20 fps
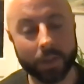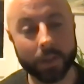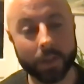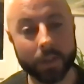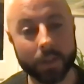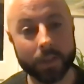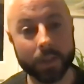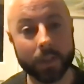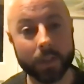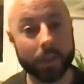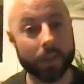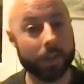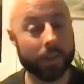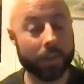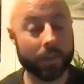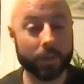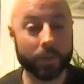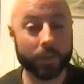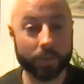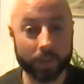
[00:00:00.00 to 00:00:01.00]
and I think you
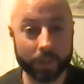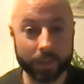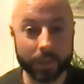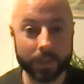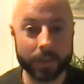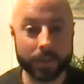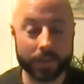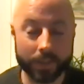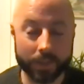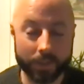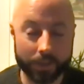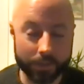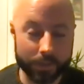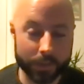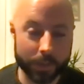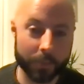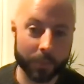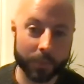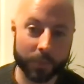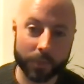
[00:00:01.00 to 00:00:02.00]
know, like you say, I've
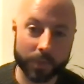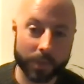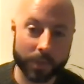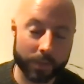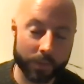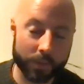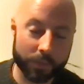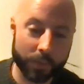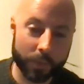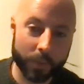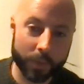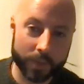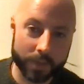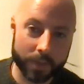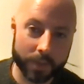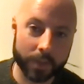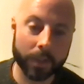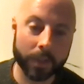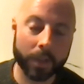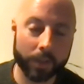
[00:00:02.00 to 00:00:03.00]
said before, you're focused
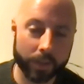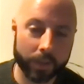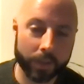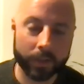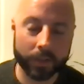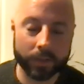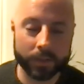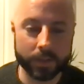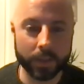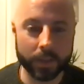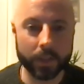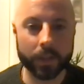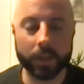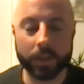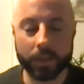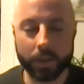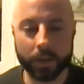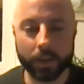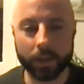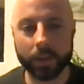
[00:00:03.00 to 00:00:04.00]
on the light instead of the
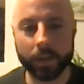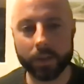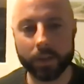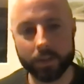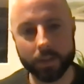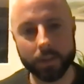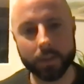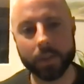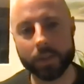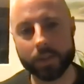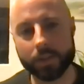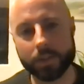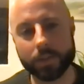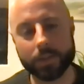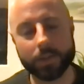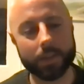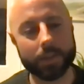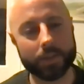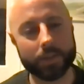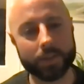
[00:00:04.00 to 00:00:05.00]
dark, and I think that's
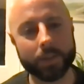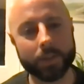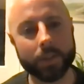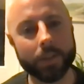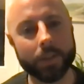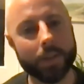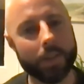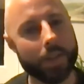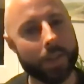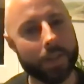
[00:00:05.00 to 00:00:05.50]
that's a